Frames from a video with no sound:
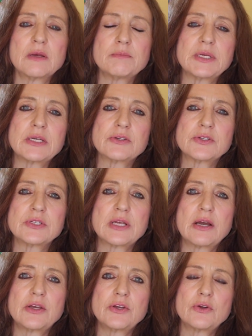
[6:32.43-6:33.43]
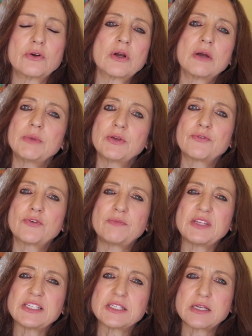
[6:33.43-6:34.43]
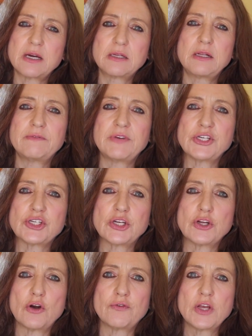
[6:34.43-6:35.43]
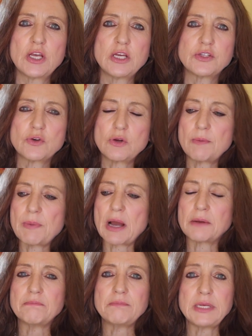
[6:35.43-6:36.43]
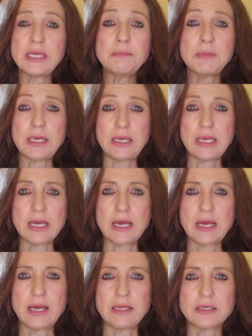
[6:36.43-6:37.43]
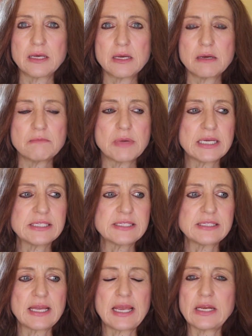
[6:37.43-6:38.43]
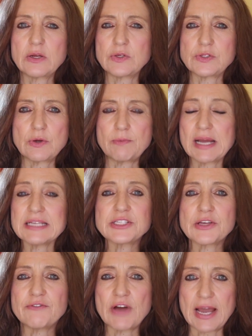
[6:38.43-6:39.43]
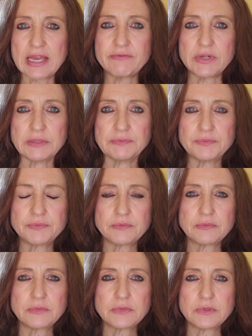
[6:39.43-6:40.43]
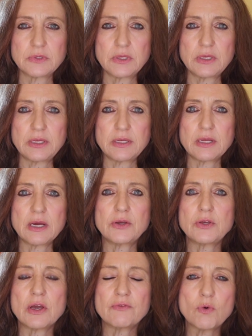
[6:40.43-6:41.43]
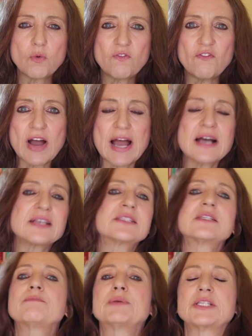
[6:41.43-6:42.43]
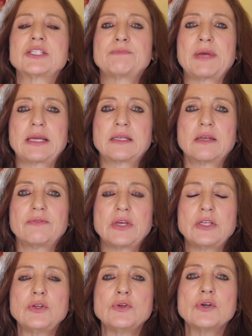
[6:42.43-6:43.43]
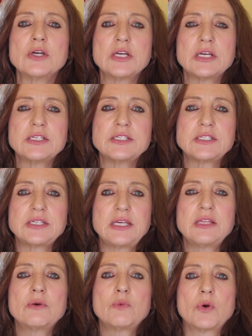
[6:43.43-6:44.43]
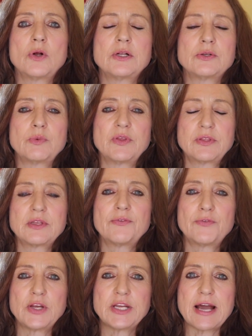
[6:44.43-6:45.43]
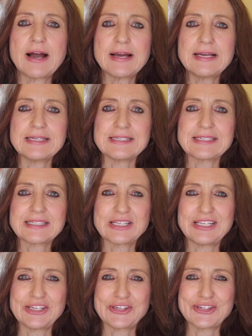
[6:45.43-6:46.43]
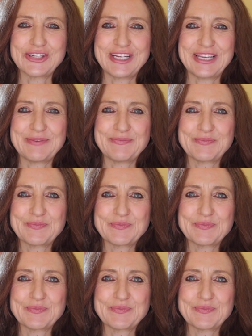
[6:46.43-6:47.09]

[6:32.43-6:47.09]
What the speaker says: because now you're not coming from this tunnel vision of it's all about me and my status or my survival. Now you have a vaster perspective, and you see the world with different eyes, literally.